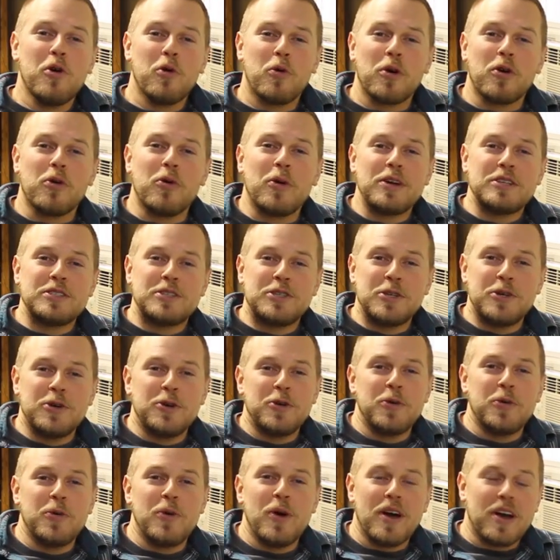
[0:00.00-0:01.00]
we're going
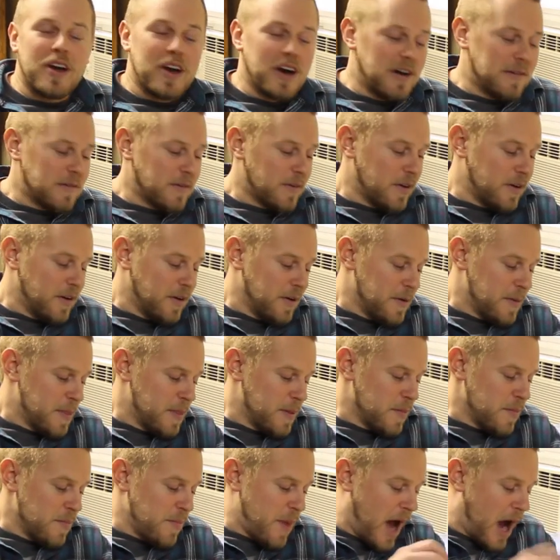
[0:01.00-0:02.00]
to cover
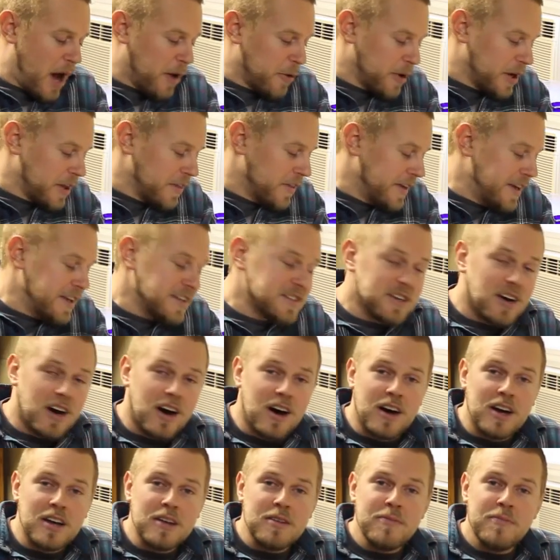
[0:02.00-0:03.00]
powering these
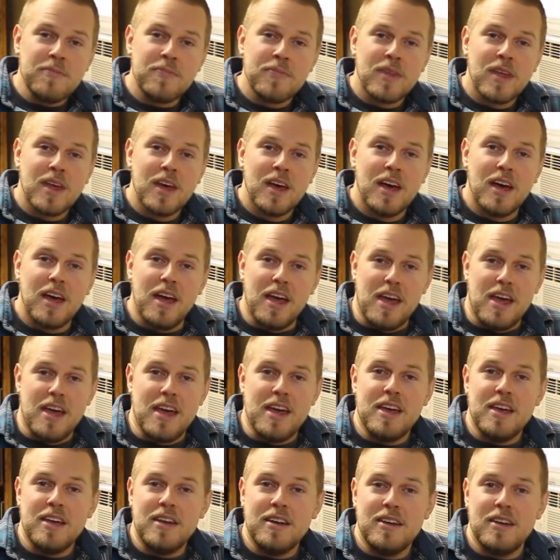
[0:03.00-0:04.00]
on
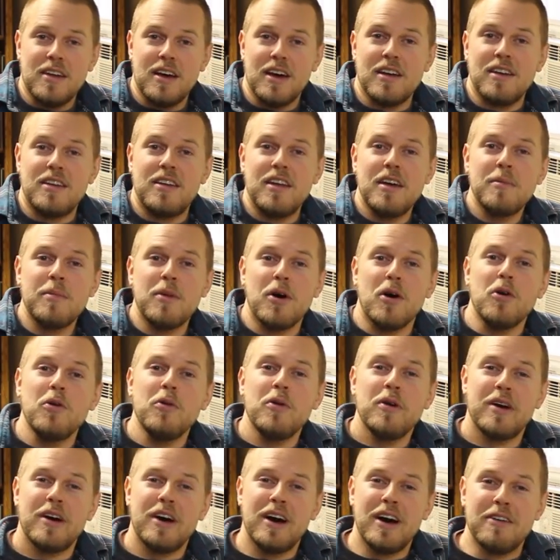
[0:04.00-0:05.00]
and a demo
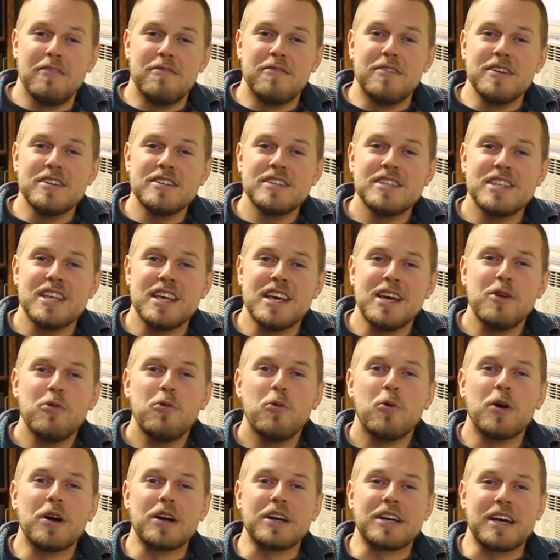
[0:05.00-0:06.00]
of this thing
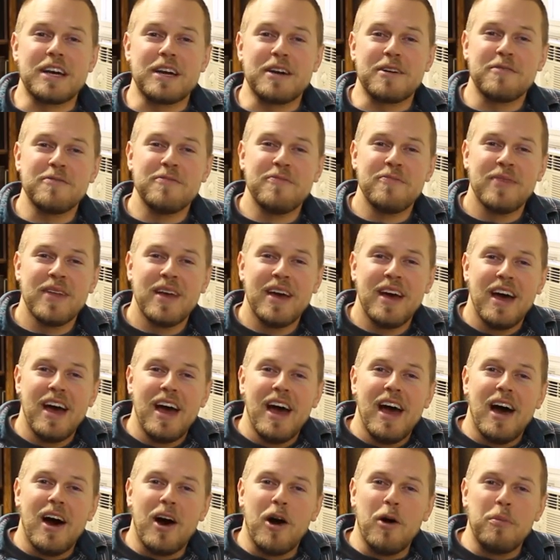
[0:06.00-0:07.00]
working.
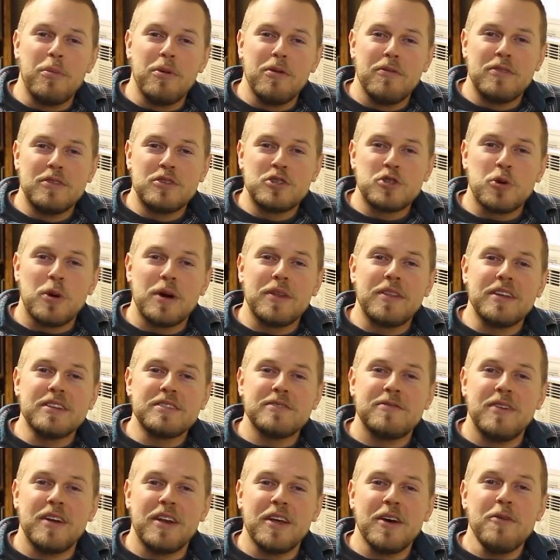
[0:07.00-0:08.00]
Hope you've enjoyed
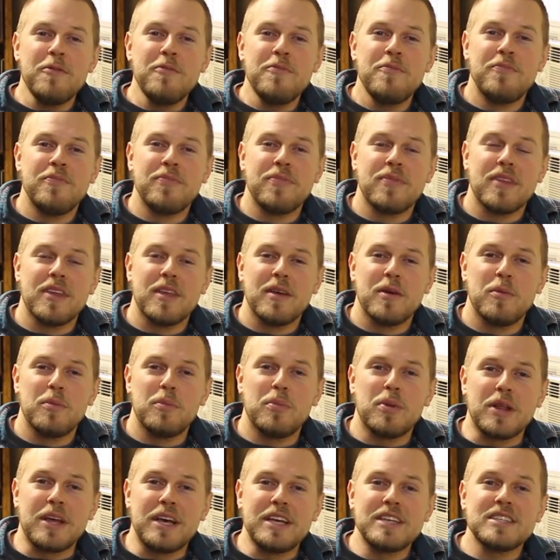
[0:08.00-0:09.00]
this video.
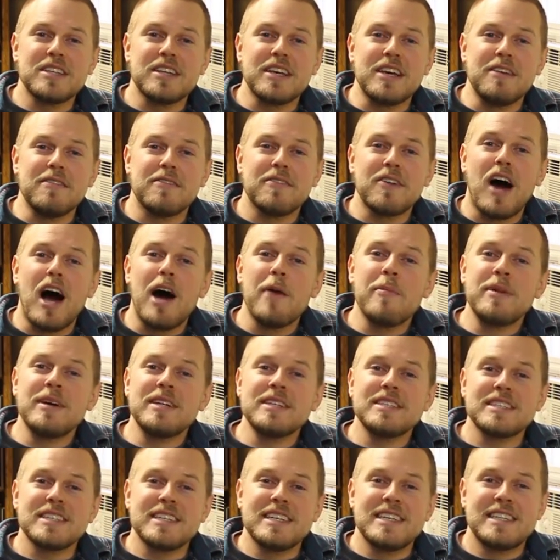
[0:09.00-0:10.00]
Please leave
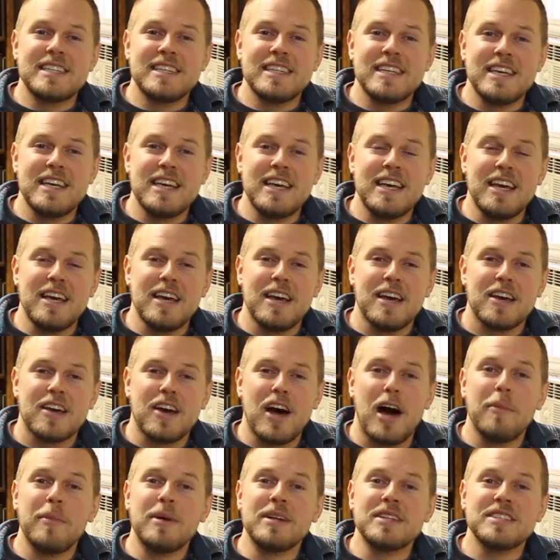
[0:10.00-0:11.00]
comments in the
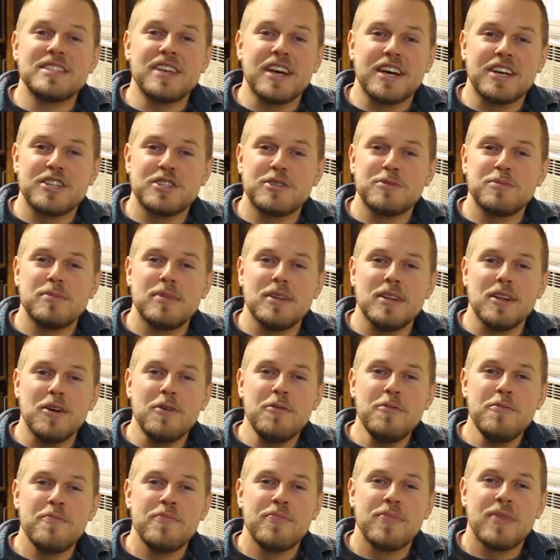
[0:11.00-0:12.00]
comment section below.